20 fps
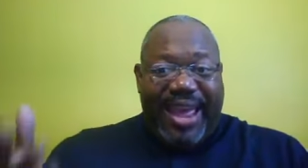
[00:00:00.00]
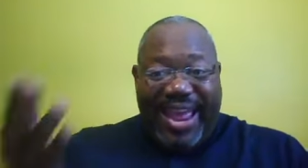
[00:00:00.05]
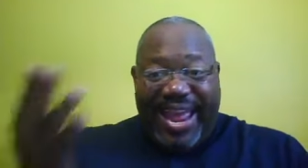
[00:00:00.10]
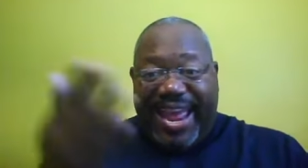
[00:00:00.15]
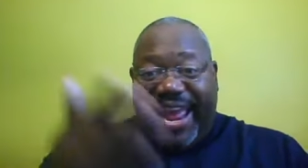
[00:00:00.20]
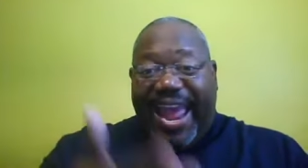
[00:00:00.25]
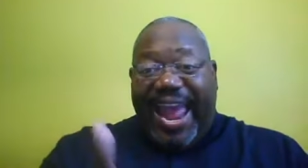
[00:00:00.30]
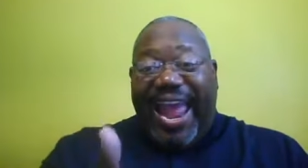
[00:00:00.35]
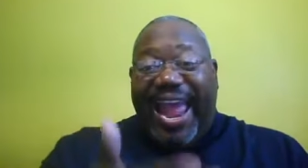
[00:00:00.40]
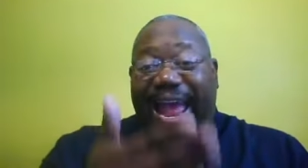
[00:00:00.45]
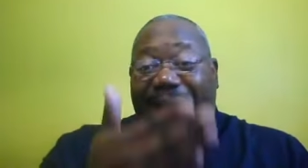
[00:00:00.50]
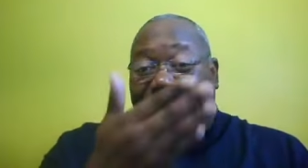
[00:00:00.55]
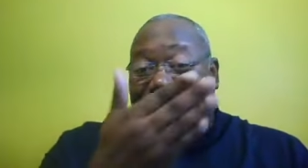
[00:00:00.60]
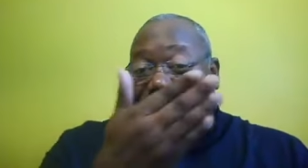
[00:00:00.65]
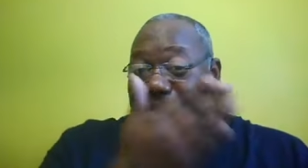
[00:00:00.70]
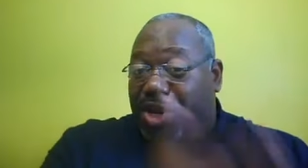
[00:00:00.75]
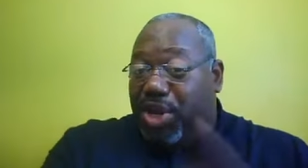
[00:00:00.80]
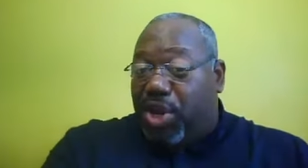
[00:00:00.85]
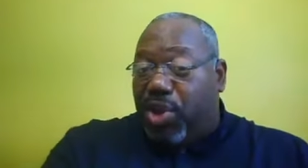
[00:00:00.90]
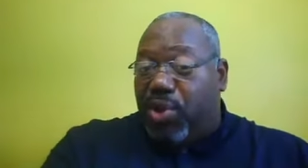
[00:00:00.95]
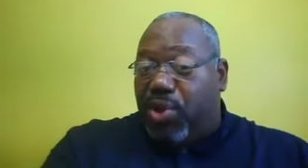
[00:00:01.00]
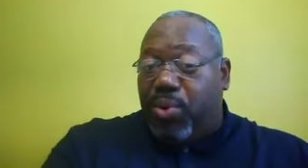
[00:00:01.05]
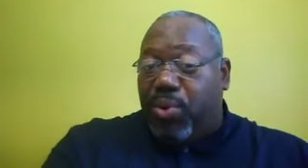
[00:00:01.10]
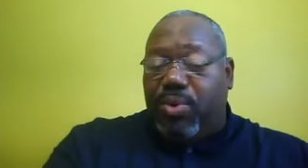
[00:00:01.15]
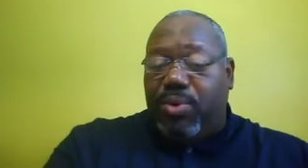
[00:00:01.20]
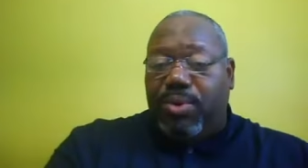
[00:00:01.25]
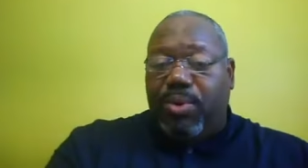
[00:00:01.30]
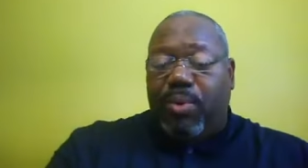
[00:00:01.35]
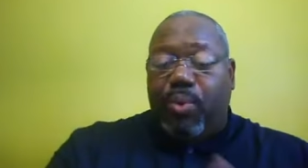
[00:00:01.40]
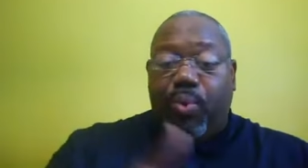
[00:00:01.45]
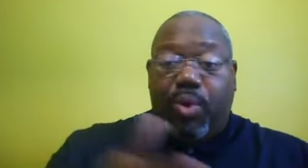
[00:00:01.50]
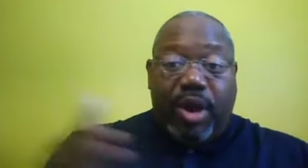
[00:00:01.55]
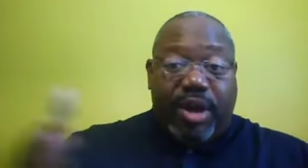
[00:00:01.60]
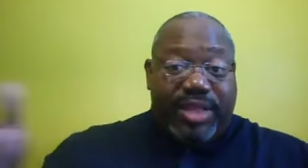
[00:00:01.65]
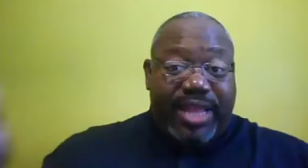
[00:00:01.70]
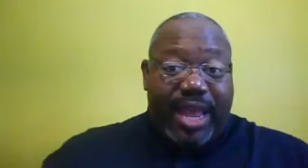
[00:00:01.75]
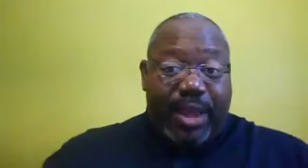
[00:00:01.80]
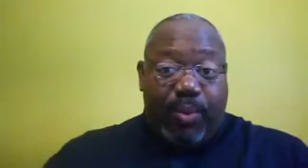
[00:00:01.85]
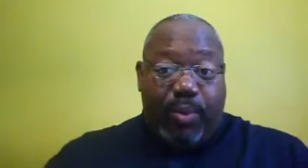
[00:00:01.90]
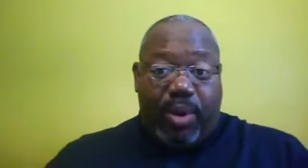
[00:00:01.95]
Ahab knew
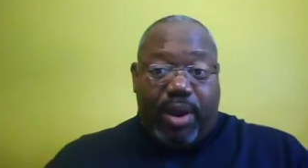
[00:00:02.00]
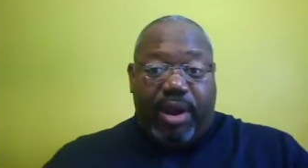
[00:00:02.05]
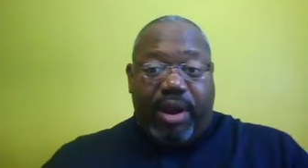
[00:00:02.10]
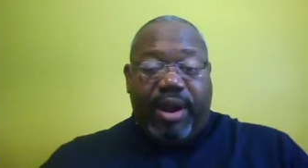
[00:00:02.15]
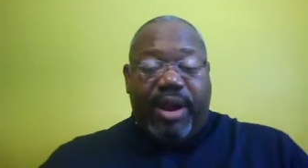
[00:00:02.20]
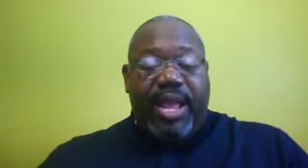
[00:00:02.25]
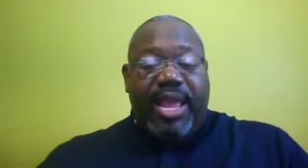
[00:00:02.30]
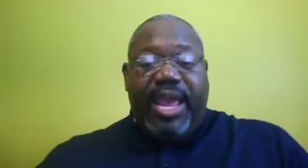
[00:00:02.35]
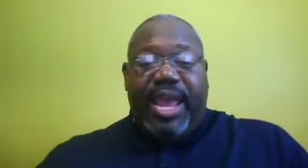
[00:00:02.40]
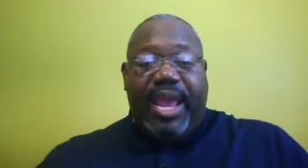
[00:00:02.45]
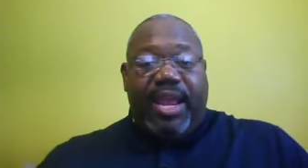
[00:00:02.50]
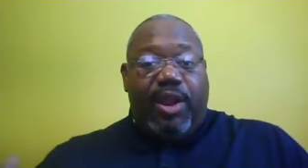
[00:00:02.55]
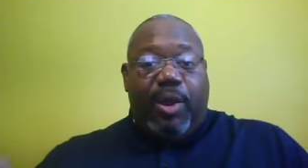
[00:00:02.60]
where they were,